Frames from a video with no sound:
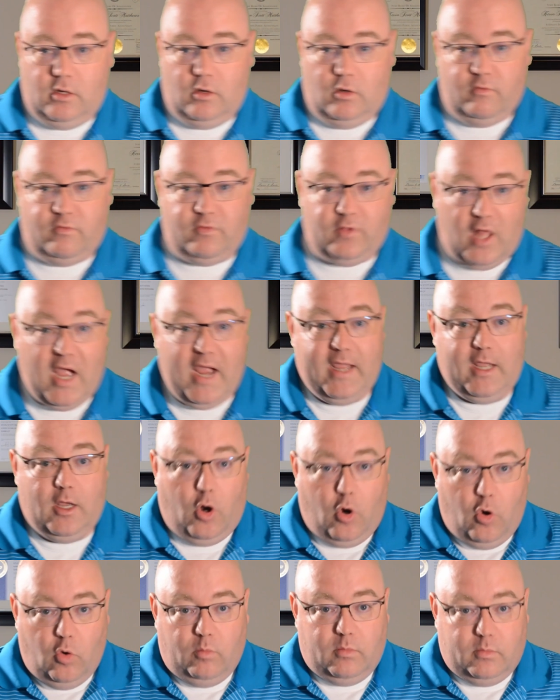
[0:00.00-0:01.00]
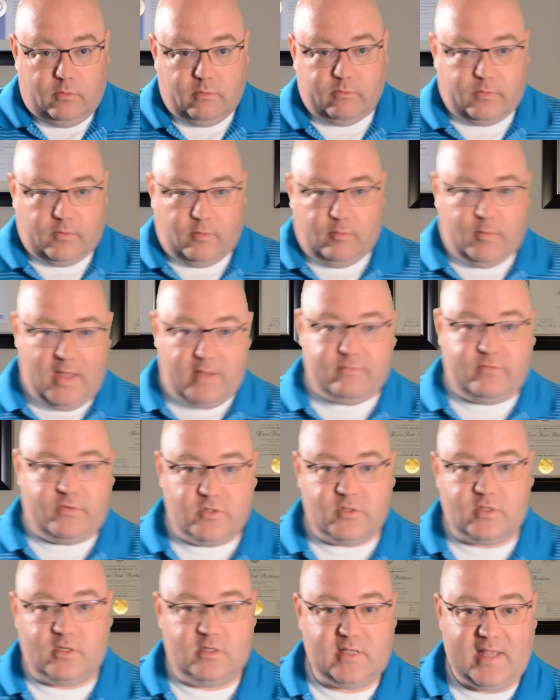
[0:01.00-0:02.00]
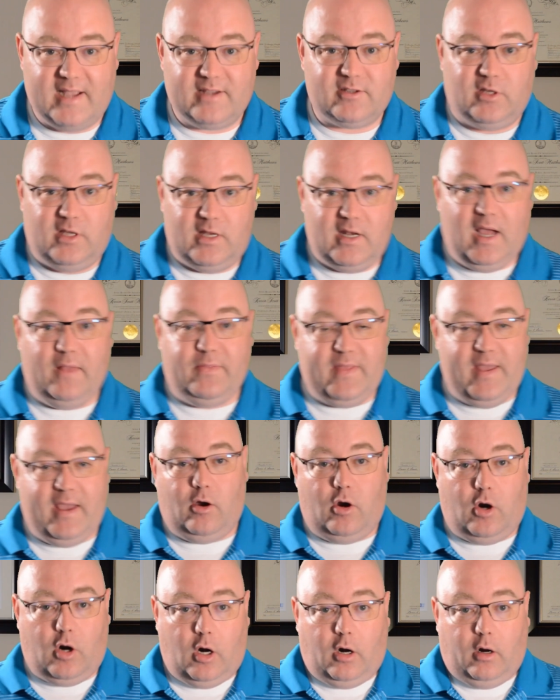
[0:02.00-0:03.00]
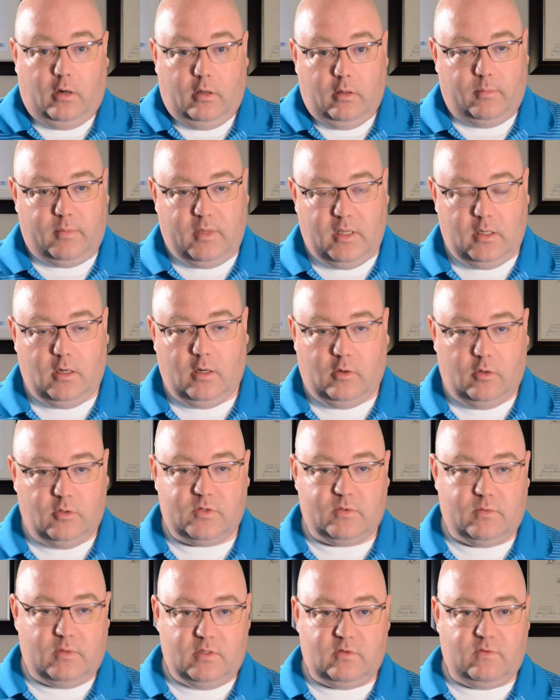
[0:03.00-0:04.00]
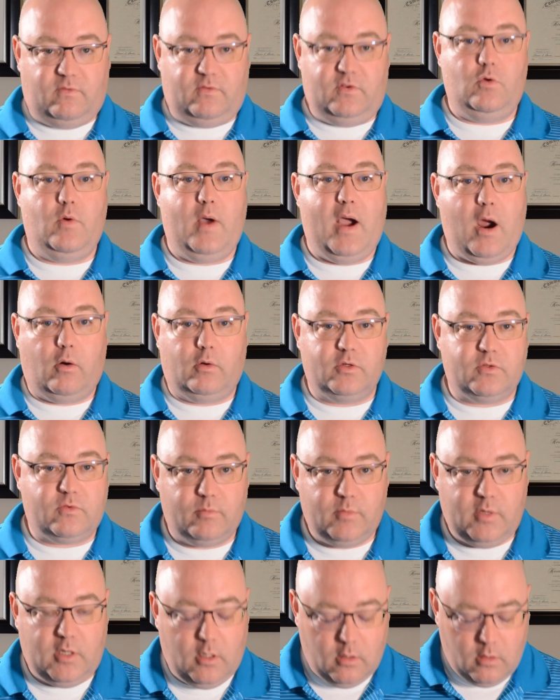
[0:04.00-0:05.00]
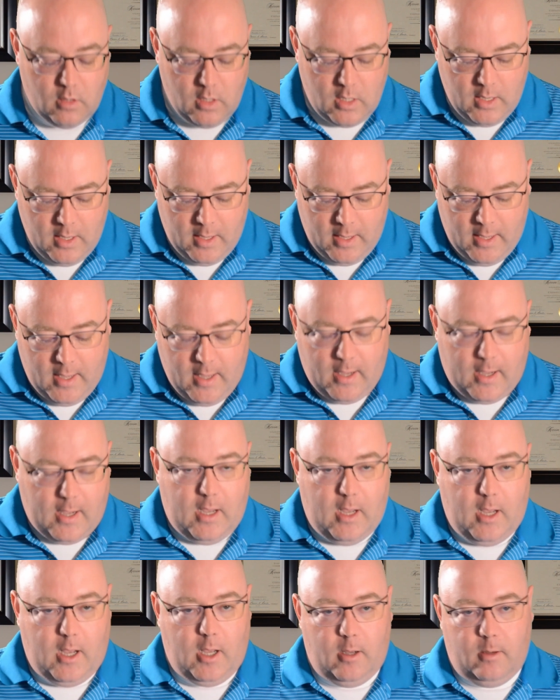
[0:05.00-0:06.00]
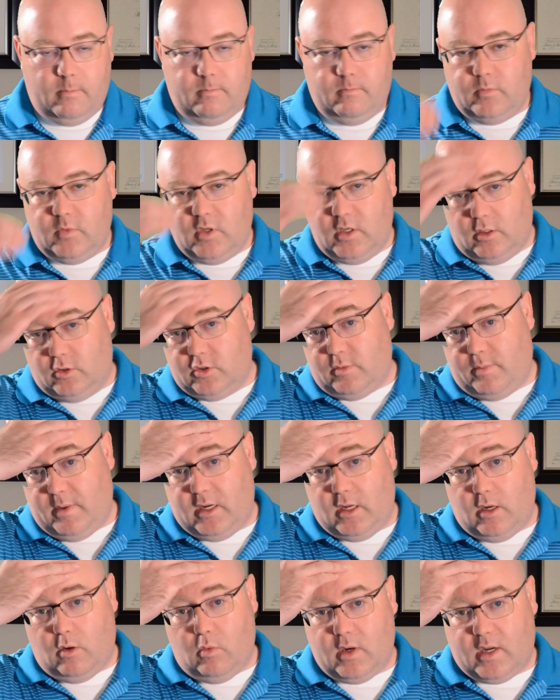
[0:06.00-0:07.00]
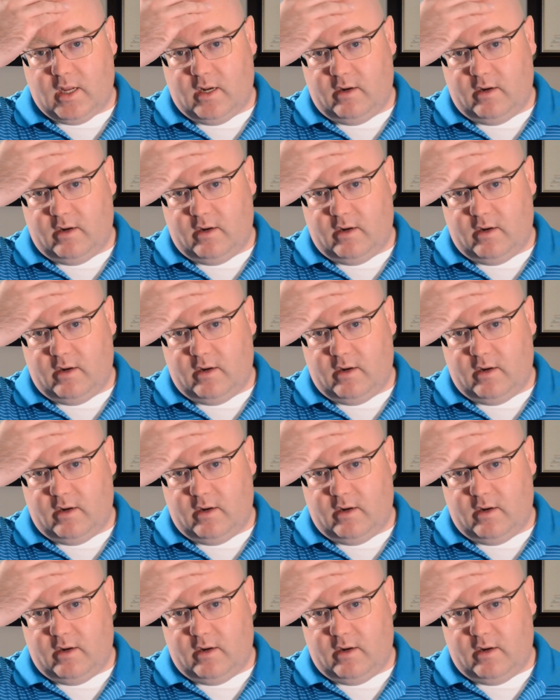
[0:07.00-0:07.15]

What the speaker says: flying home from Memphis is actually not that hard. It's a few hours from here, depending on what kind